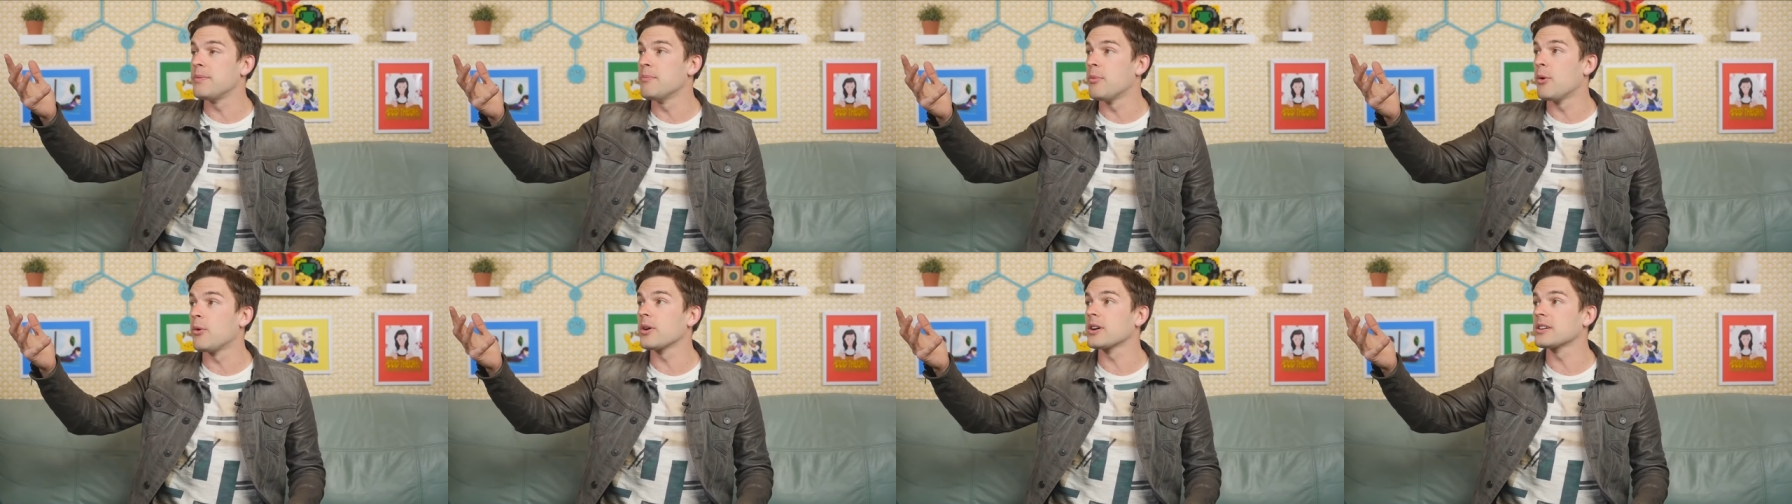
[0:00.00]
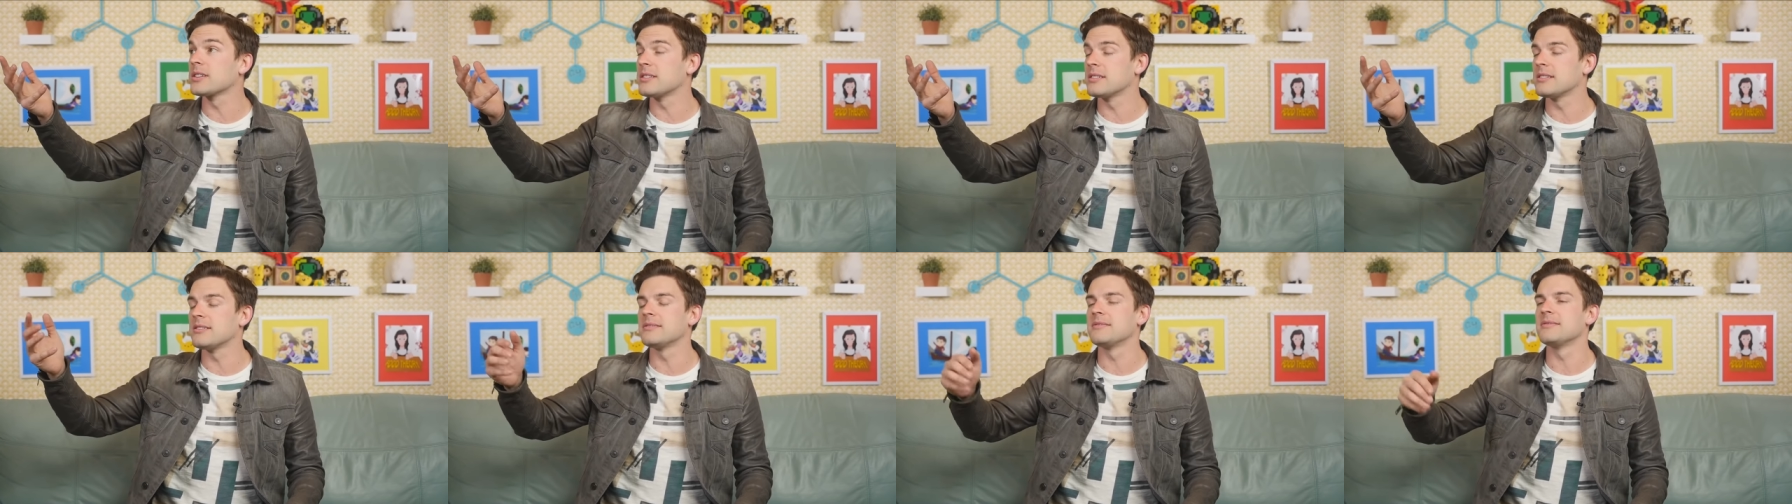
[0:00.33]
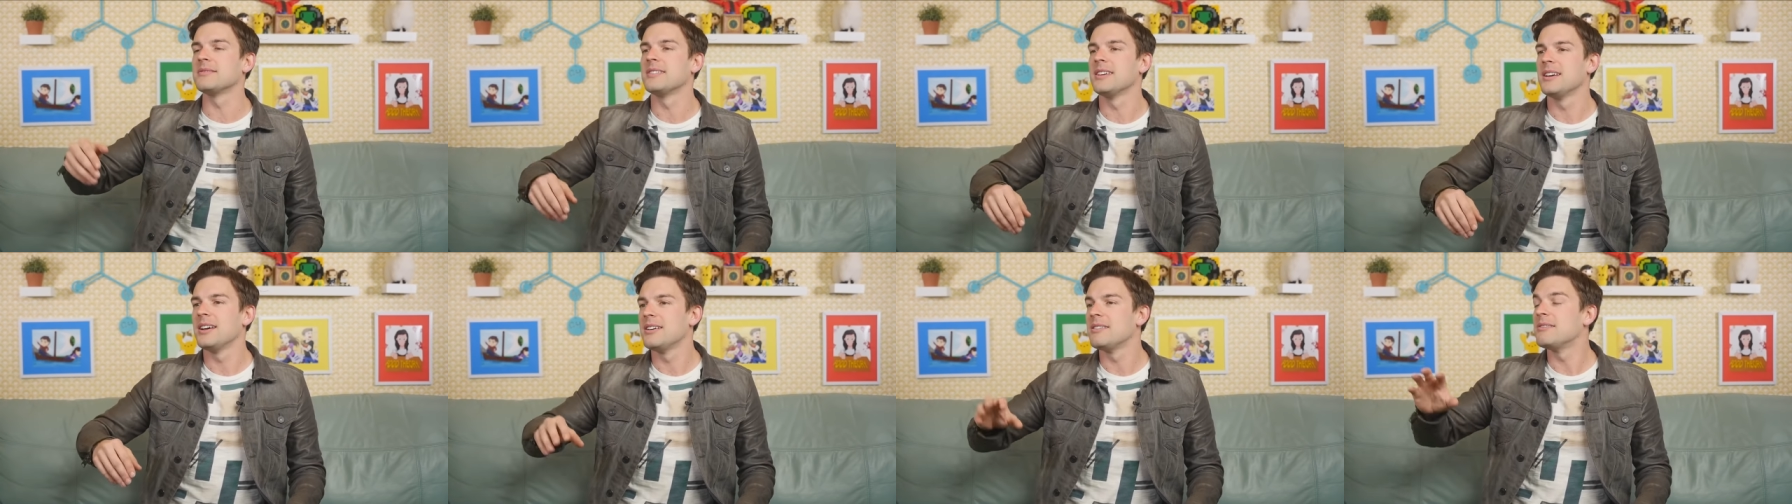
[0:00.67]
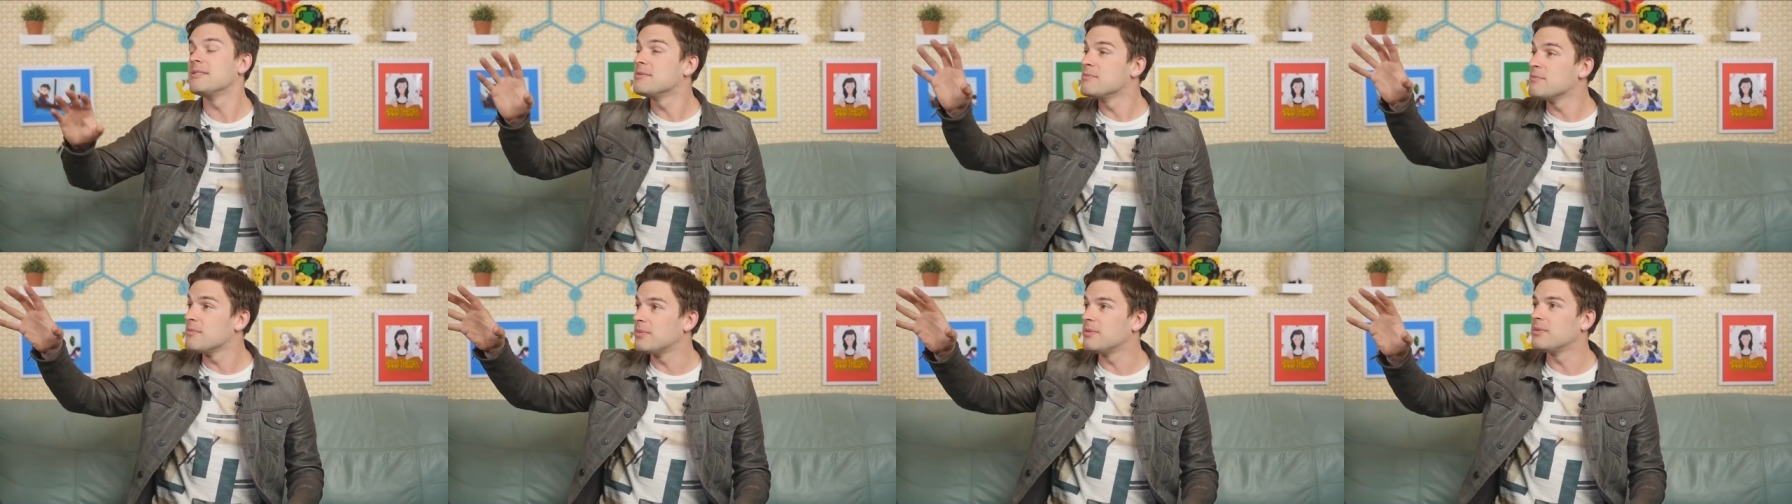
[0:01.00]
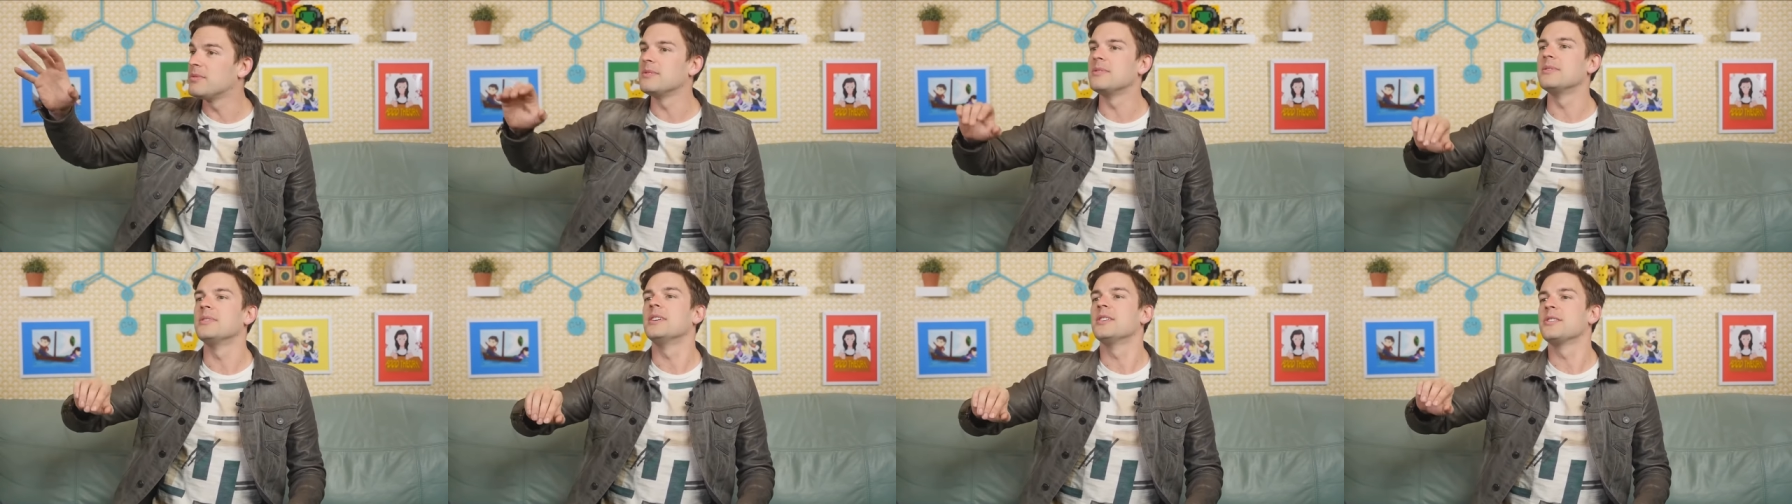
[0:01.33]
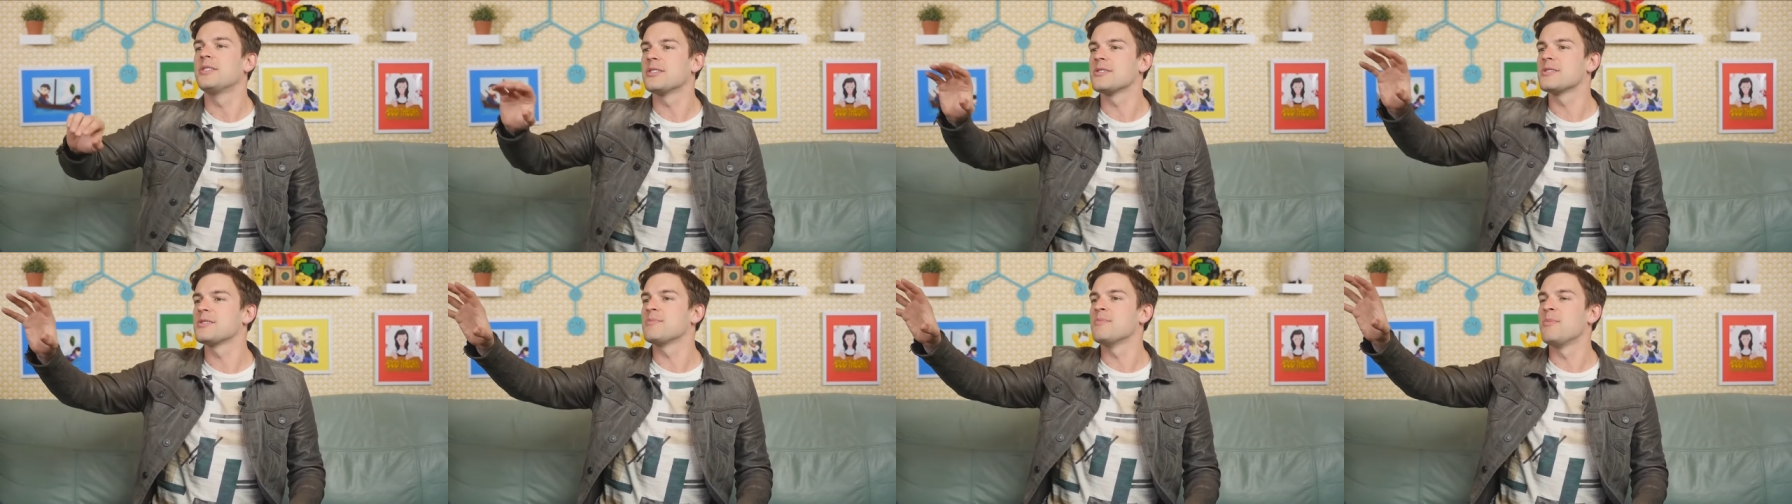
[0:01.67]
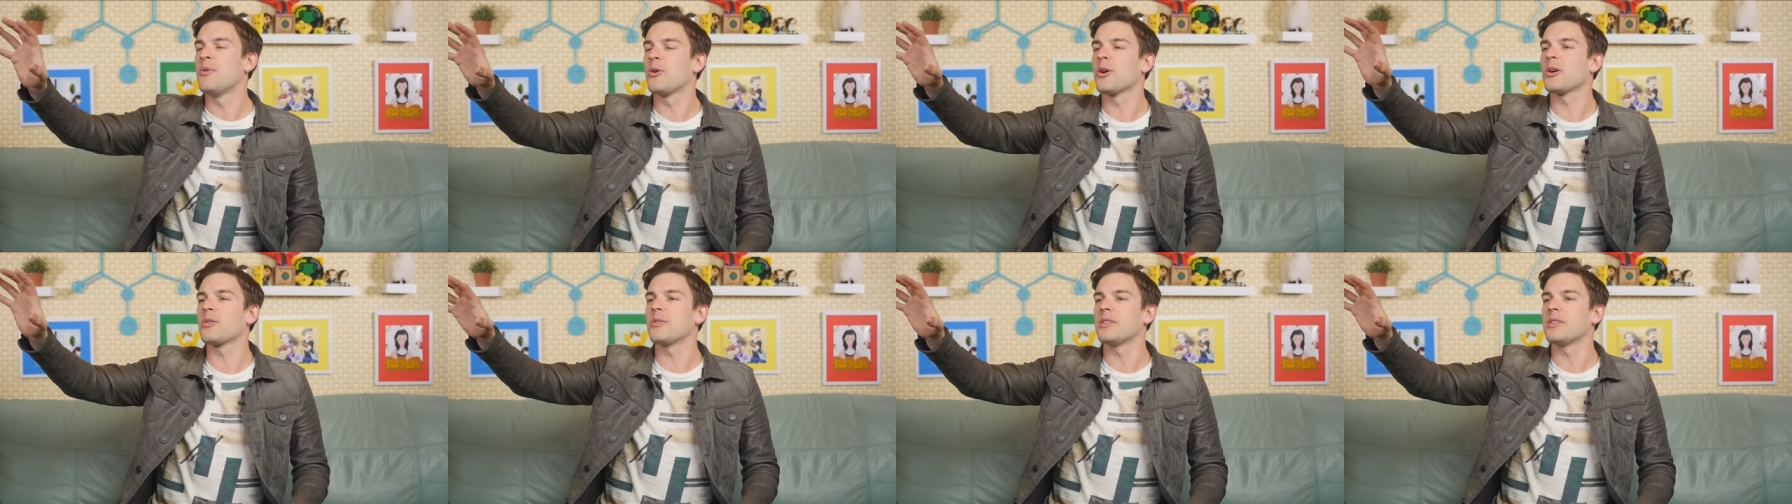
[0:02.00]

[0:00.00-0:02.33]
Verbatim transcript: more, there's more